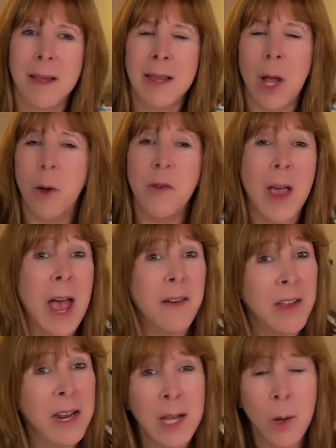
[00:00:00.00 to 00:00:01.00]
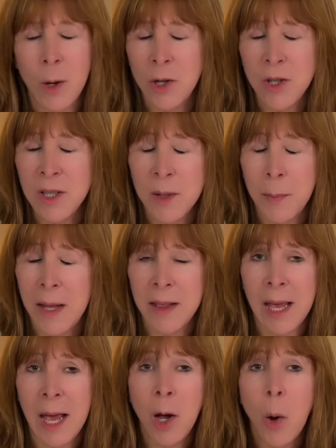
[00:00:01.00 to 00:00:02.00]
Now, if you have any questions about the
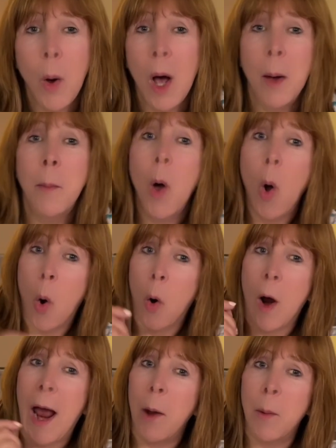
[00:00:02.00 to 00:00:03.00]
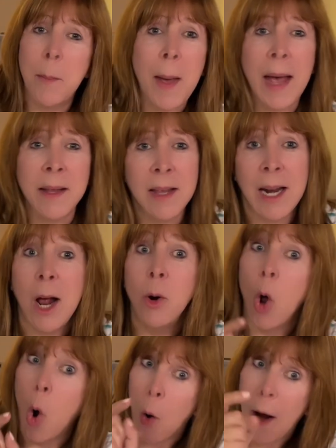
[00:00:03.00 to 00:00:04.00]
EchoHub, or how I packed it out,
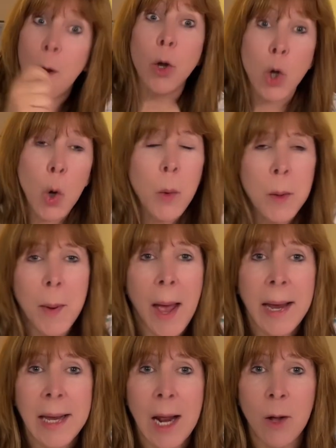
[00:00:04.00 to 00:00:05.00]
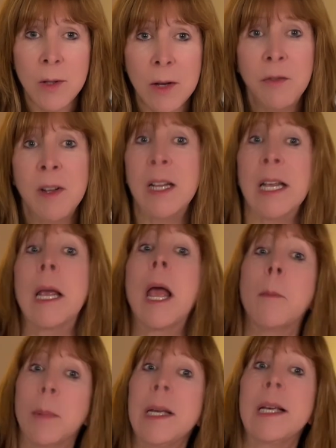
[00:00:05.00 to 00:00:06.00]
or how you would pack it out differently,
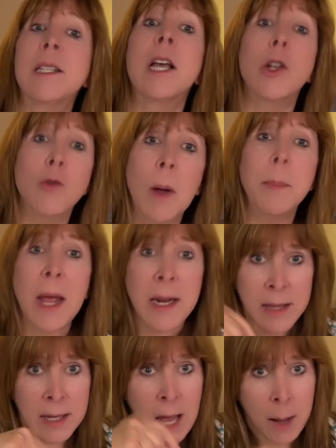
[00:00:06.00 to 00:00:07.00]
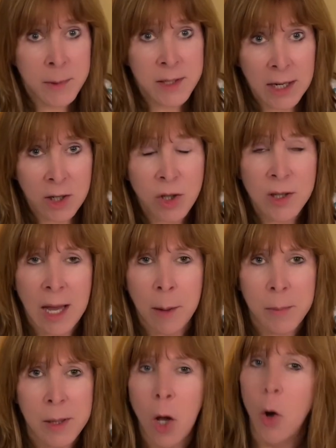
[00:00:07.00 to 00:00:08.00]
please drop that in the comment section down
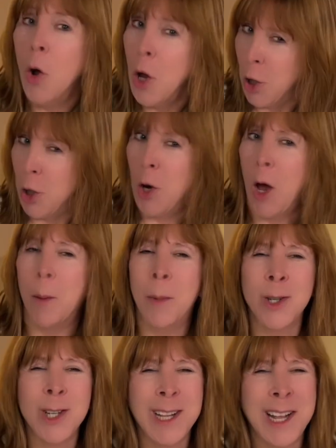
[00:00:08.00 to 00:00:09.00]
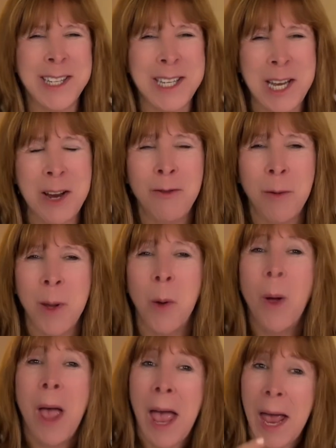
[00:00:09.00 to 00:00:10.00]
below. You know how much I like to hear from you.
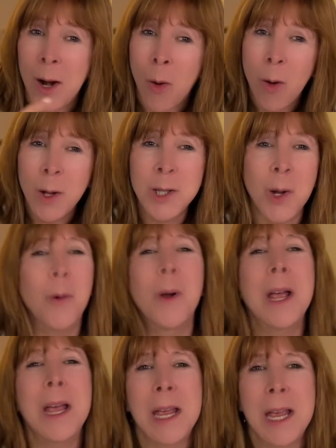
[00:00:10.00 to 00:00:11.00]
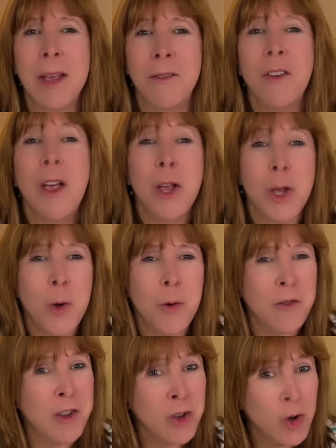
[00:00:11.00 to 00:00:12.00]
And also, if you've
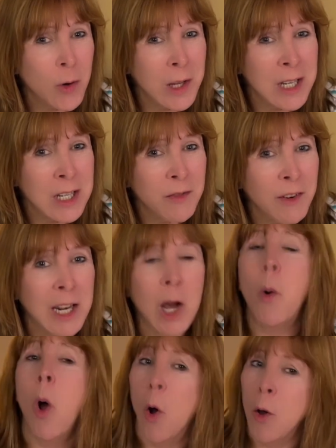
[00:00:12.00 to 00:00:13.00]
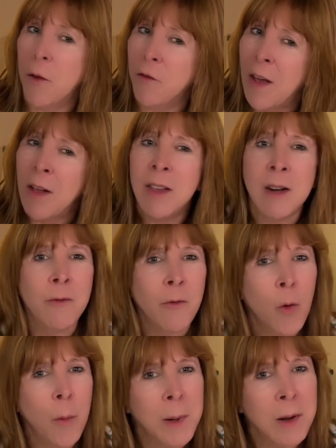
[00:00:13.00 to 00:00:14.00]
enjoyed this video or you found it
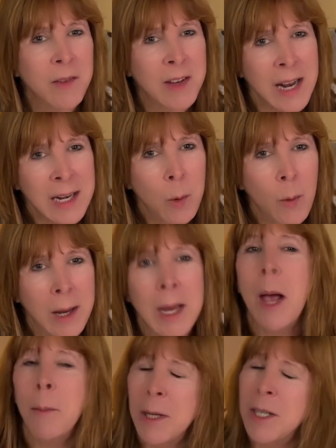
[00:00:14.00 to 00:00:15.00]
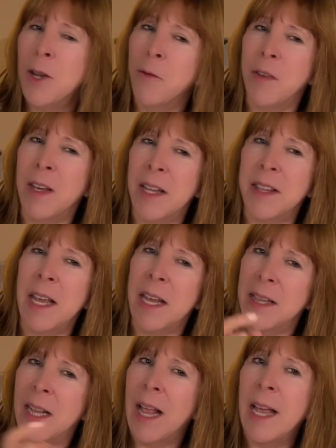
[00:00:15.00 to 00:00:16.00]
informative in any way, please don't forget to hit
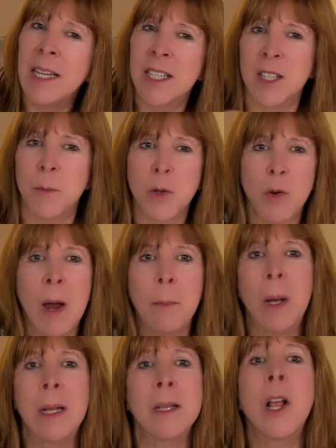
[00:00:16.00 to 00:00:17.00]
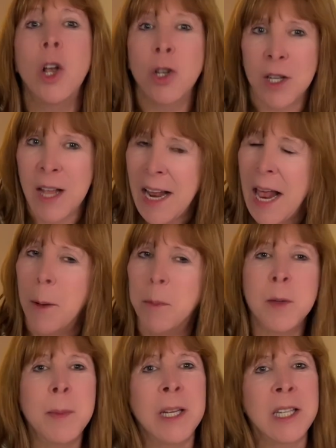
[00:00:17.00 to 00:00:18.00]
the like and subscribe button, so that helps
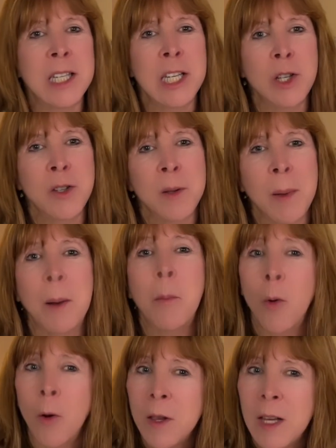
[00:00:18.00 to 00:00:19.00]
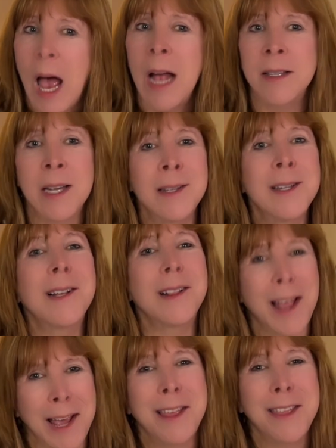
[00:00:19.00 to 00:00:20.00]
me continue to make more content
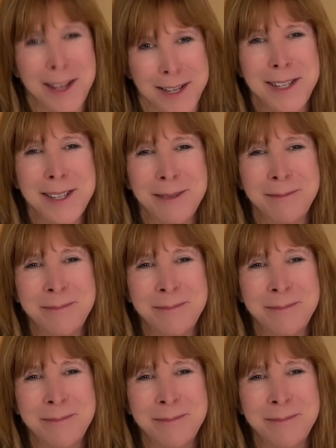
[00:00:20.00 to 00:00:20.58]
like this.